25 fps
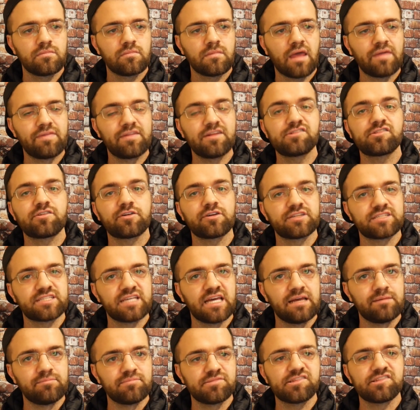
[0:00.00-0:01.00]
and these are
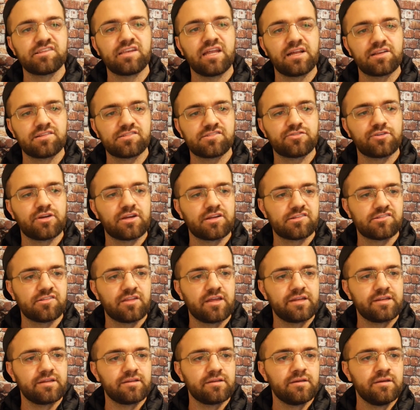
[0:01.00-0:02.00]
attempts, not strikes
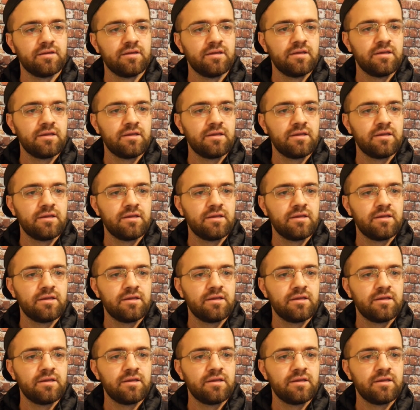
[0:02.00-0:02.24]
landed.